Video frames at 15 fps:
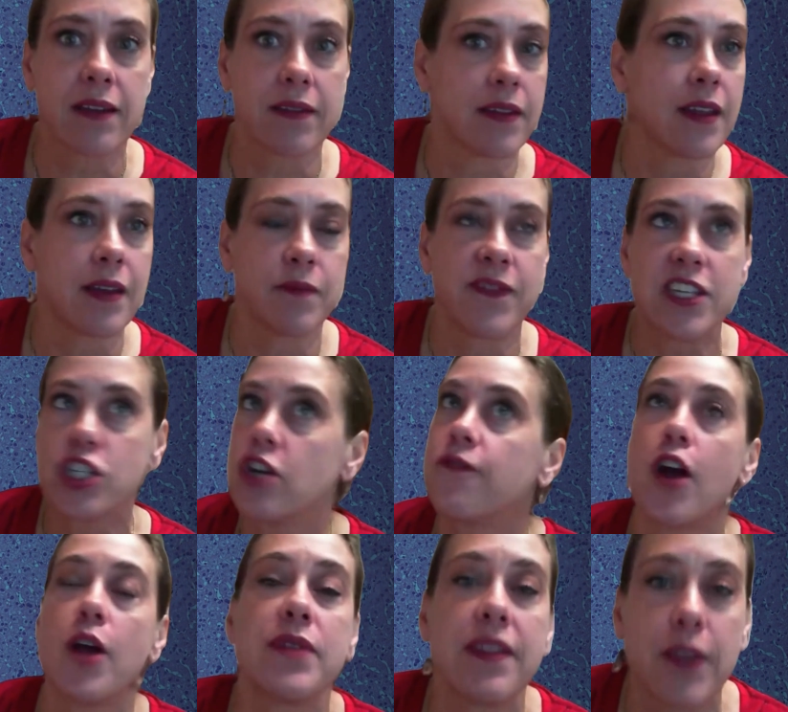
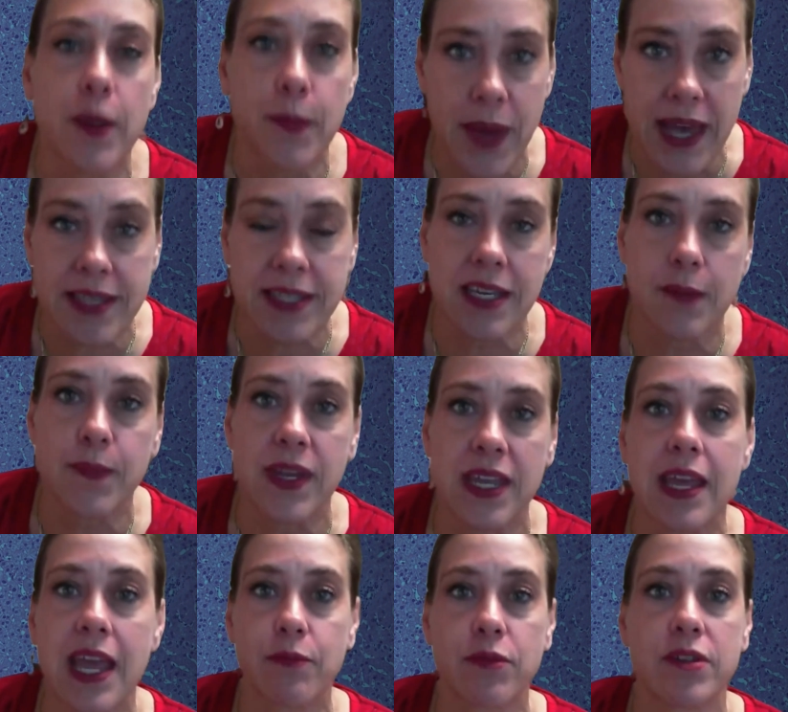Visiopharm did the best at being
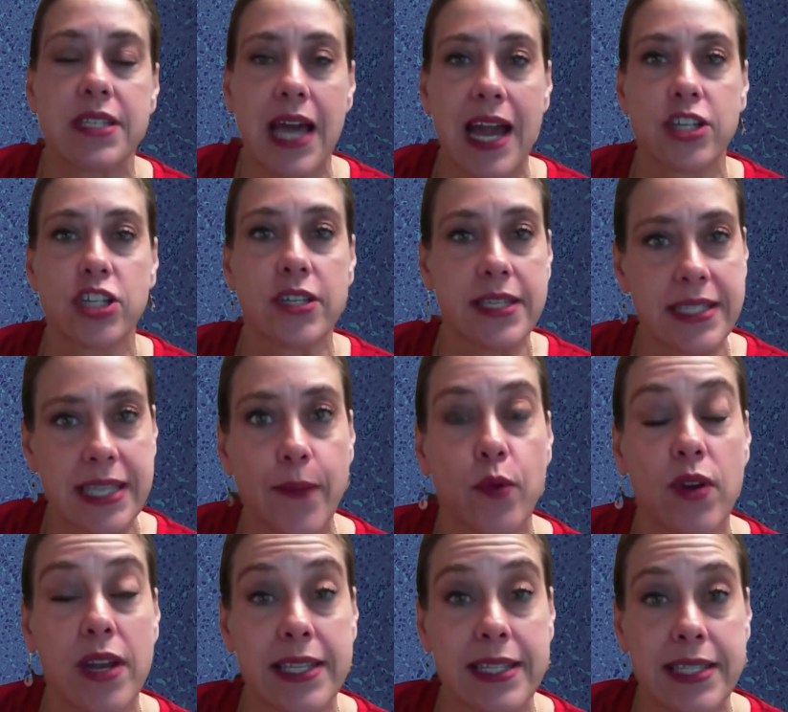able to actually
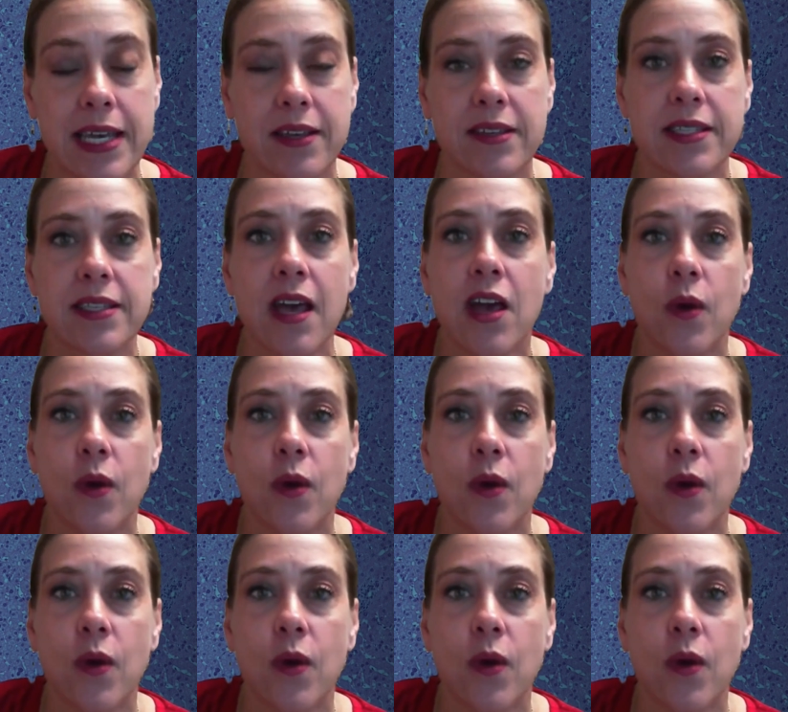separate cells